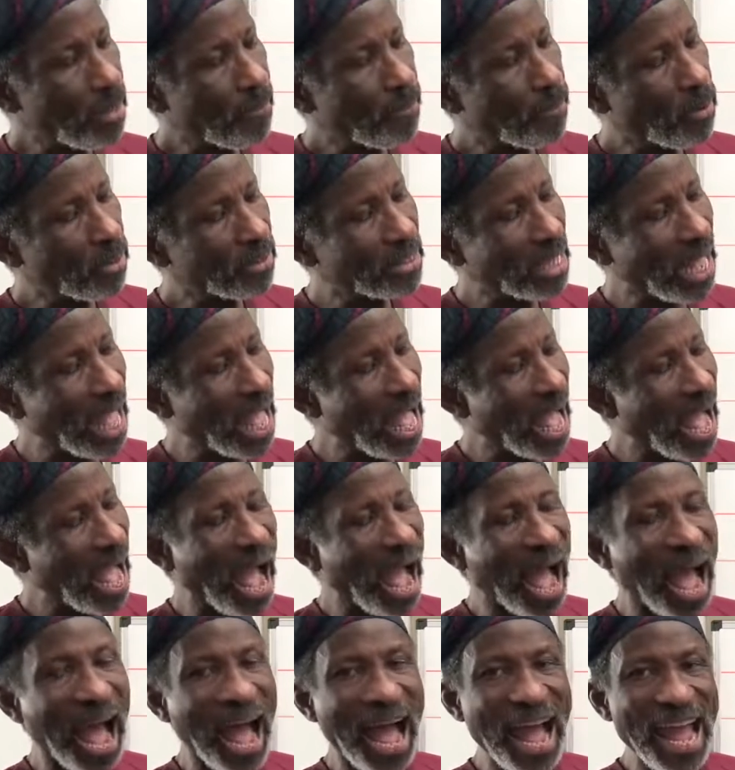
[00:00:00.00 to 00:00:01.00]
But
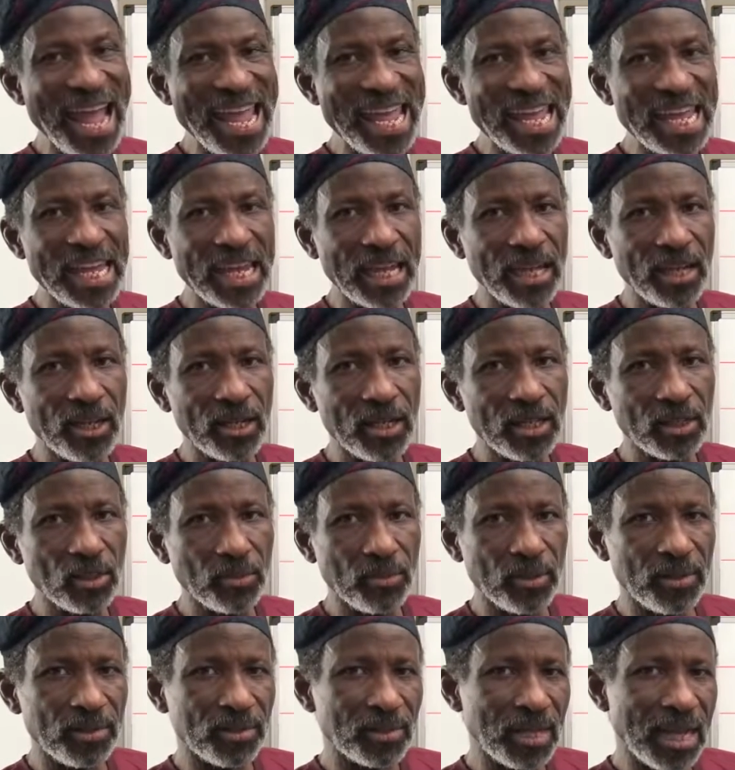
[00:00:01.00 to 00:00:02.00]
ein needs to
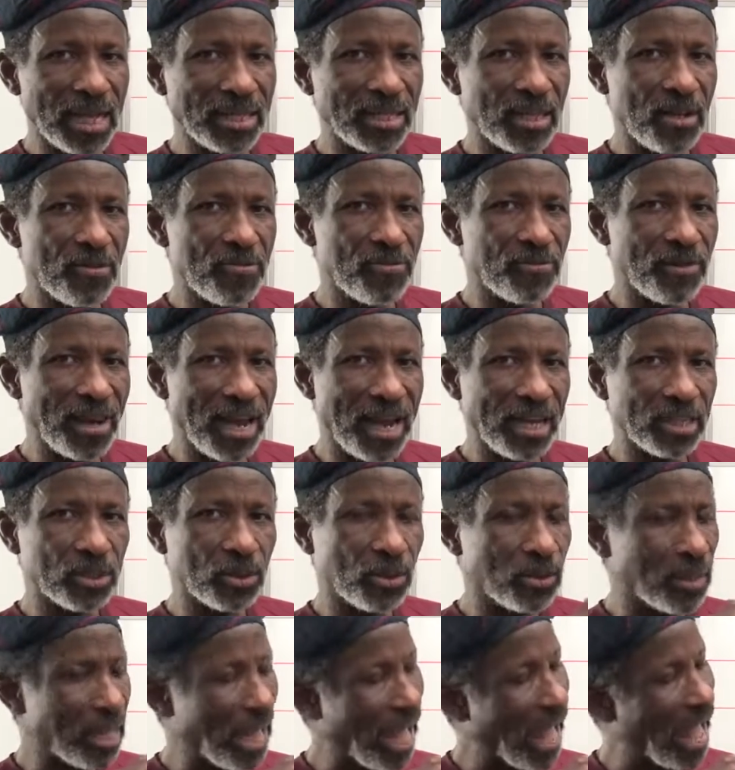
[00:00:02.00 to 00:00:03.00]
be slightly flat
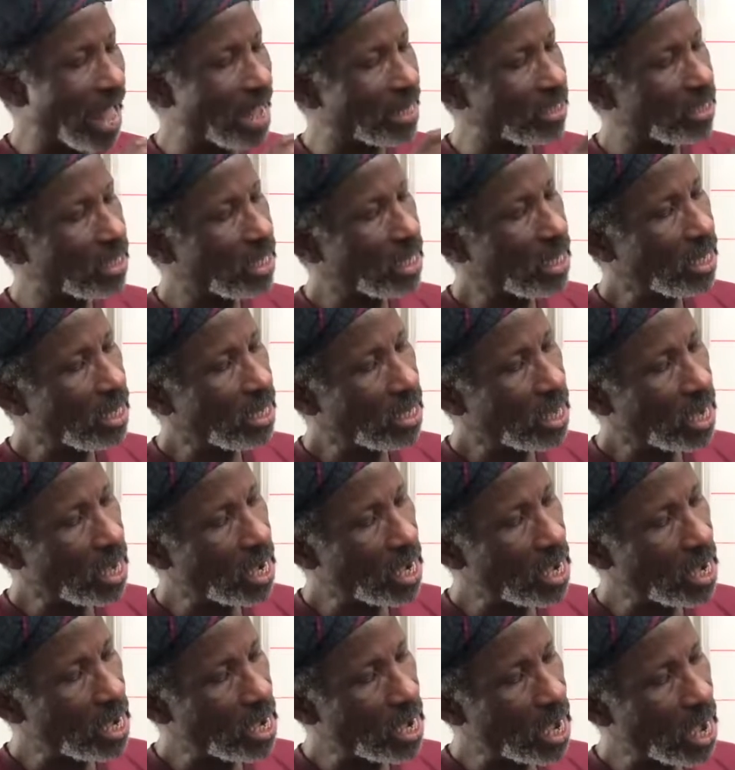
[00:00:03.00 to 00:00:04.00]
on the head,
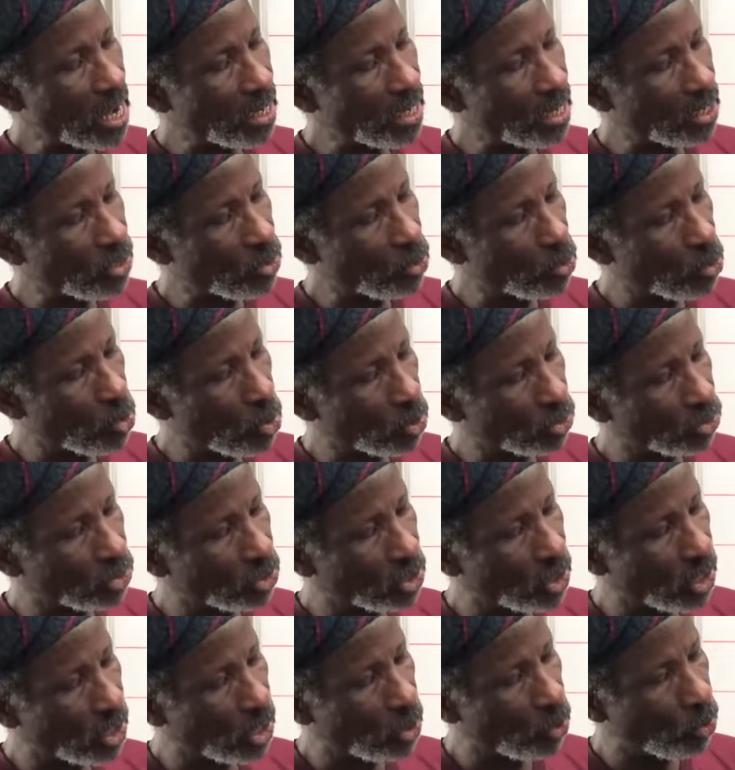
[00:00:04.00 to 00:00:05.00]
and then you
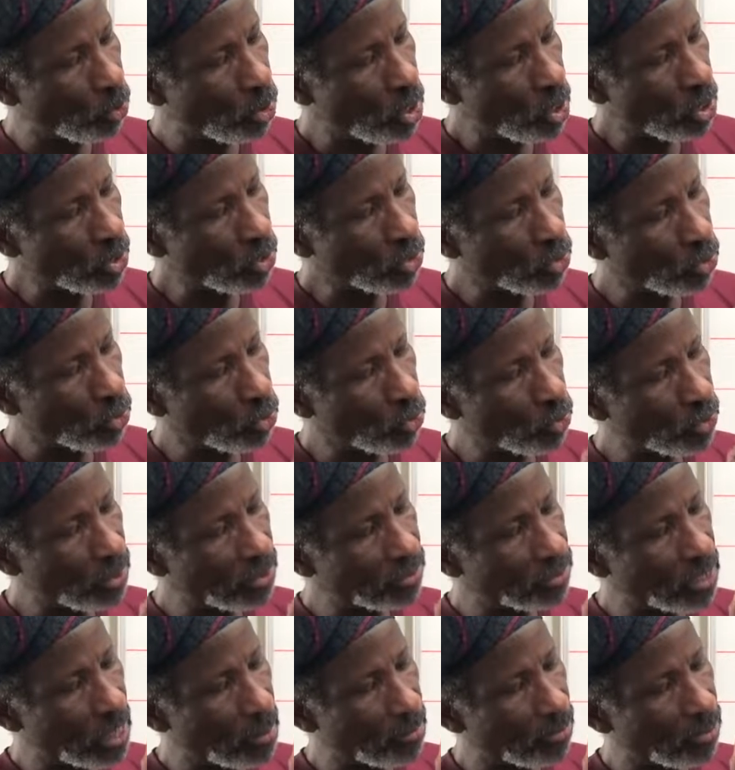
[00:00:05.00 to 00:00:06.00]
continue. Do the
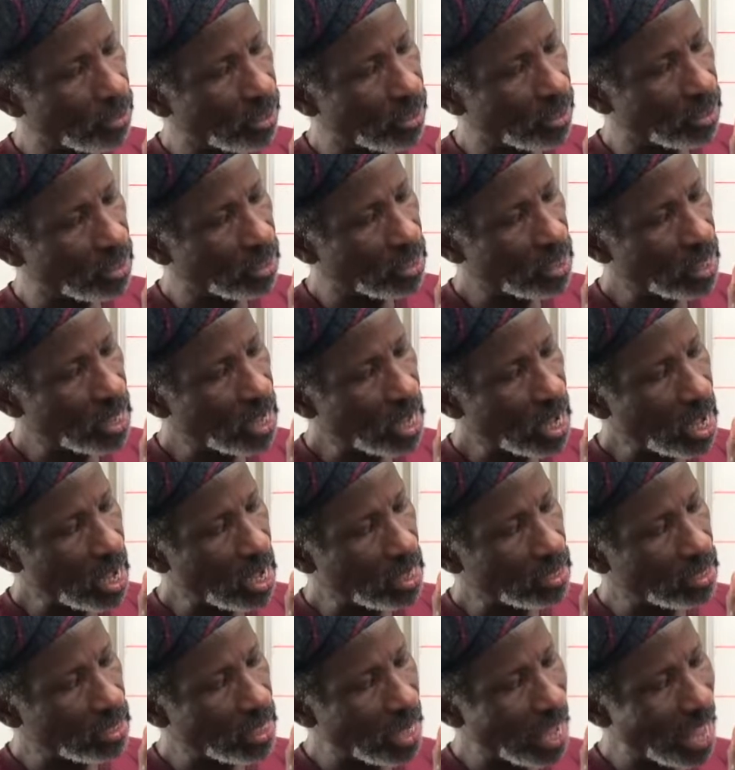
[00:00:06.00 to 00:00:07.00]
same thing
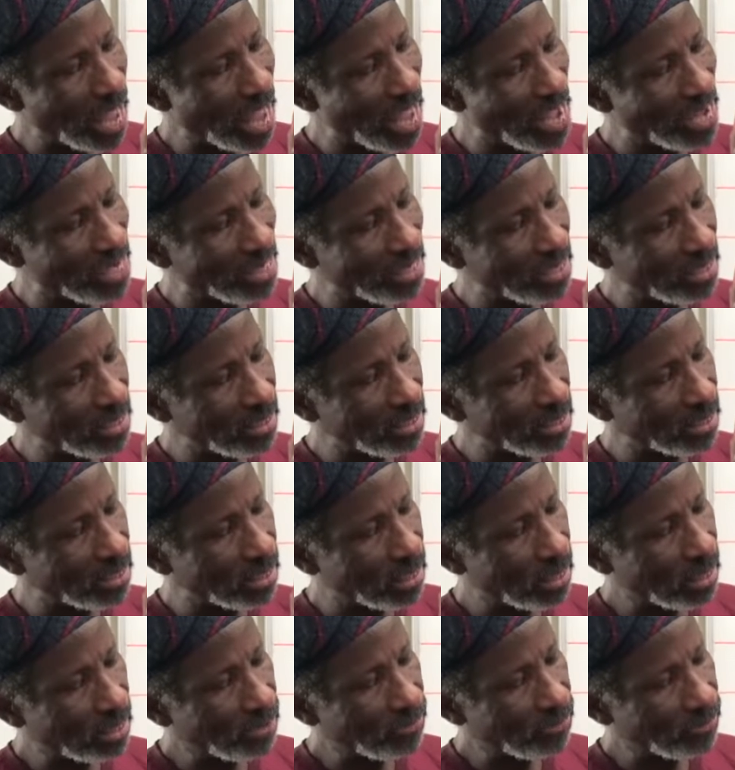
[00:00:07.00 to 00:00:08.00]
at the end.
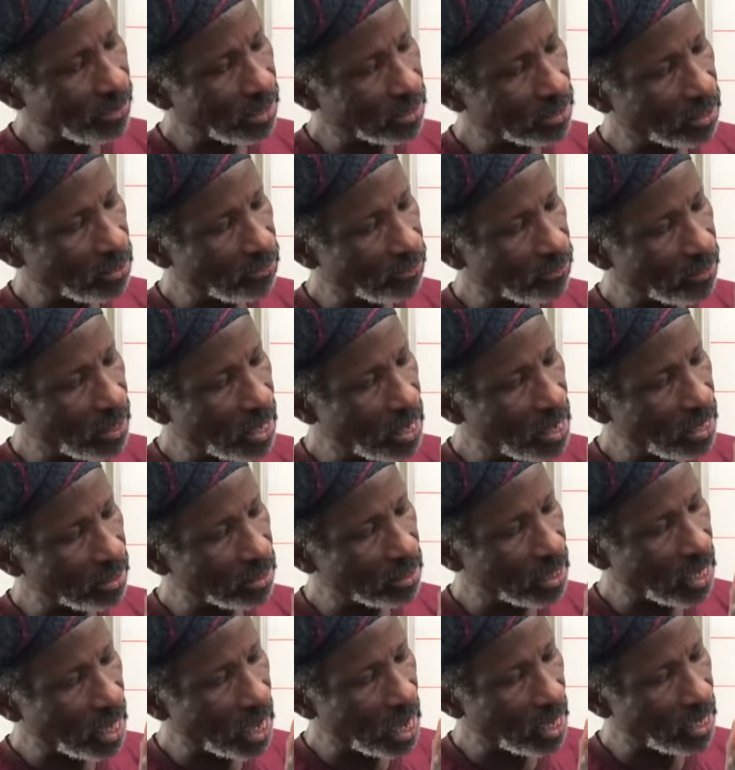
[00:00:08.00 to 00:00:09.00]
Slightly
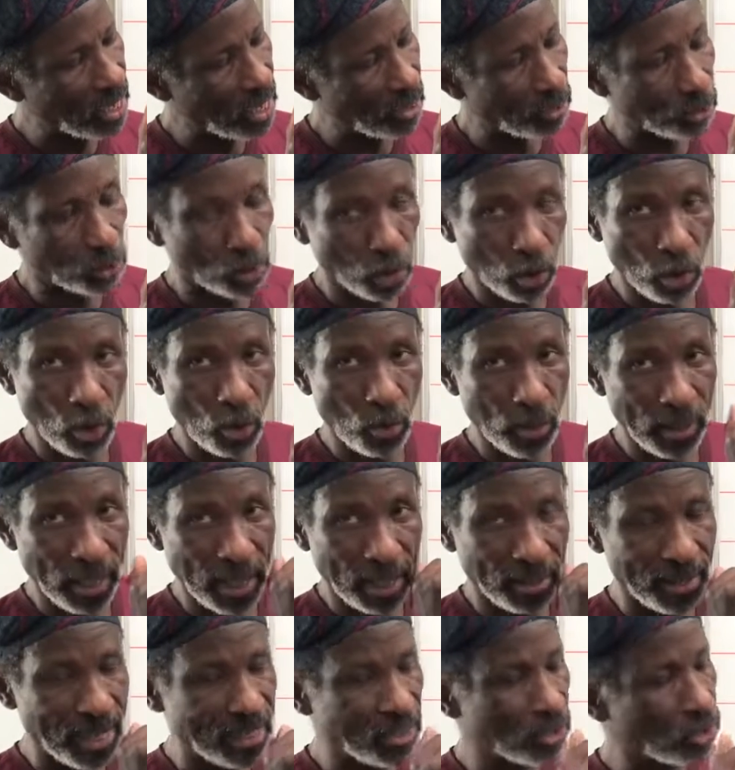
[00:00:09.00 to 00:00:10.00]
flat, and I'll show you when
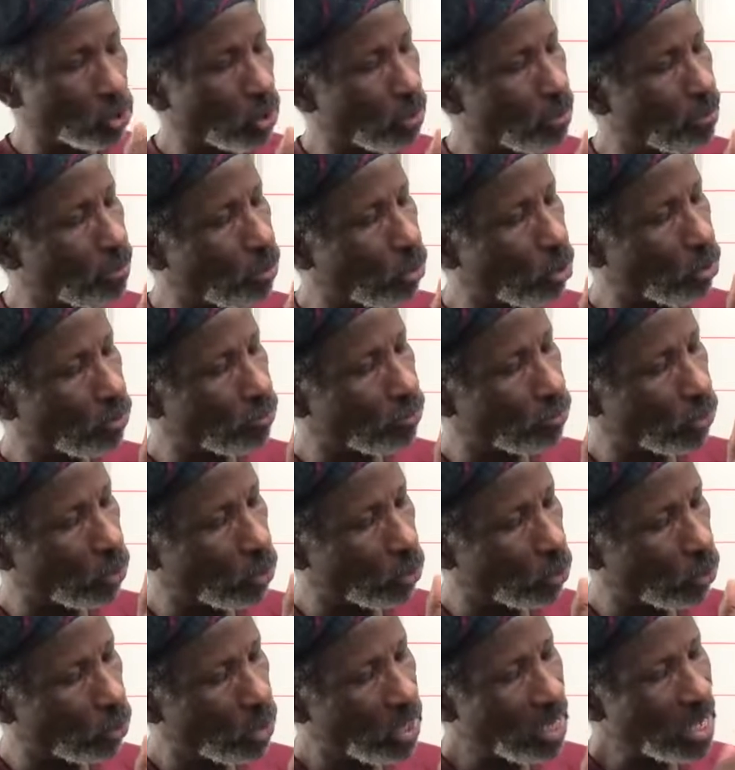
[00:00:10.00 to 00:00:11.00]
I write it on board for
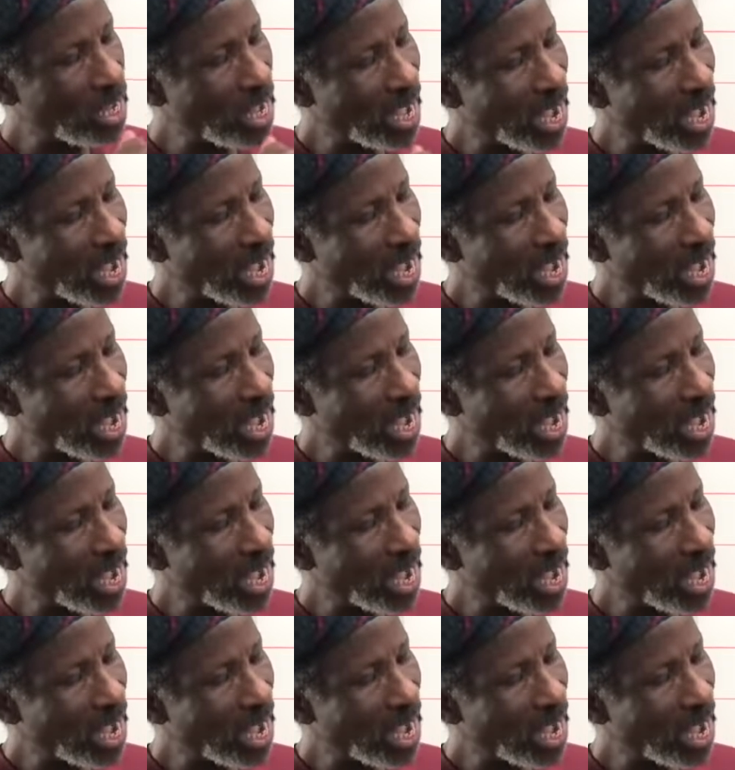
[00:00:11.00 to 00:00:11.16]
you.